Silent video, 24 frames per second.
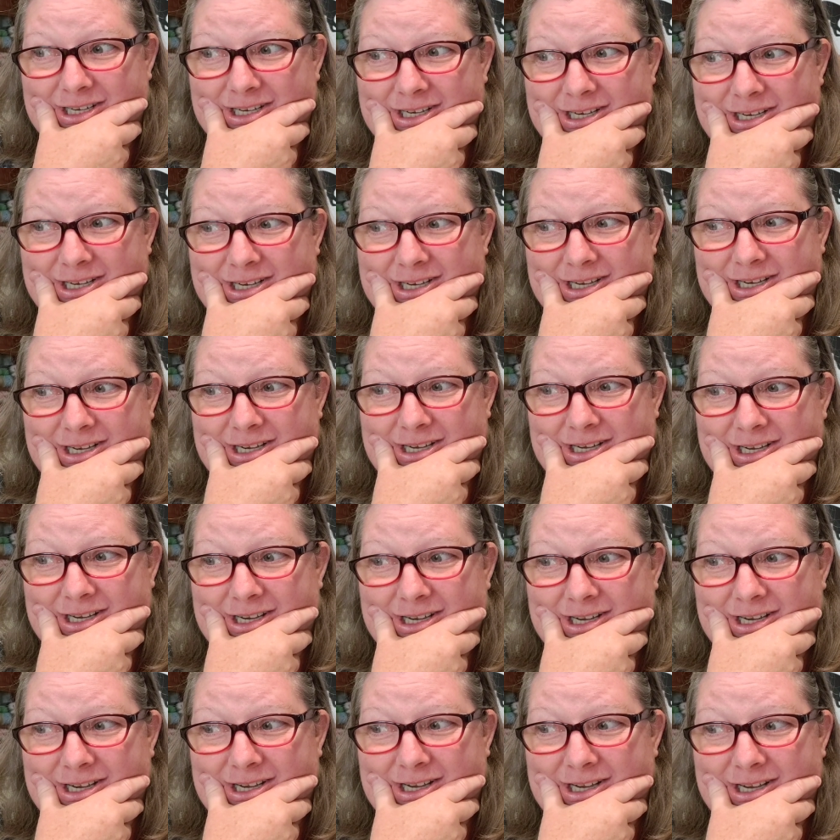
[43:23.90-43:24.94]

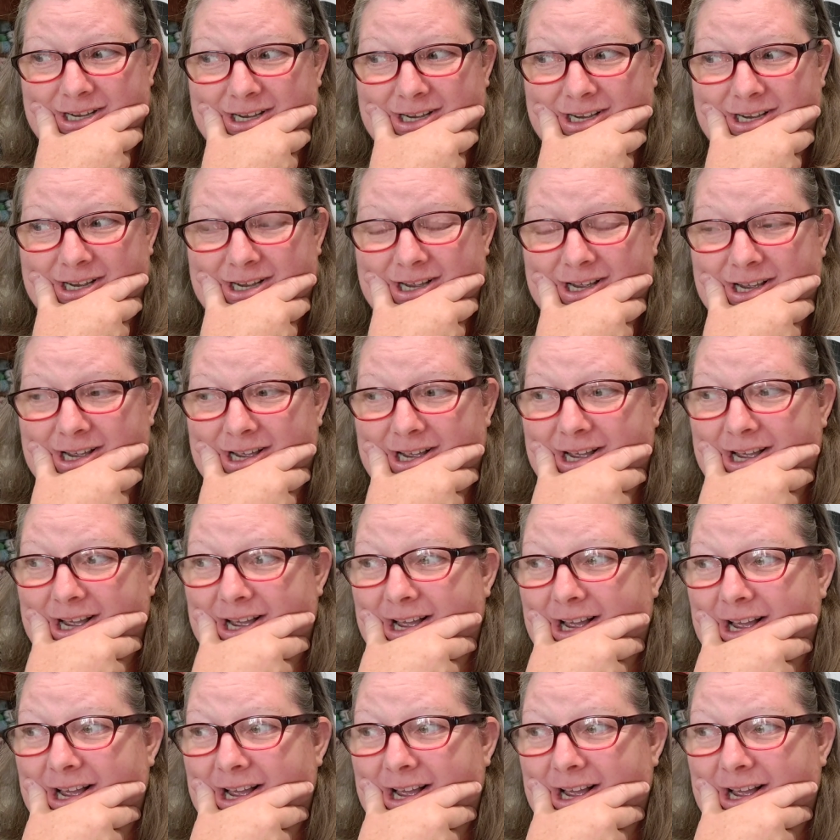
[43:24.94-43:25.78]
No one is speaking in this clip.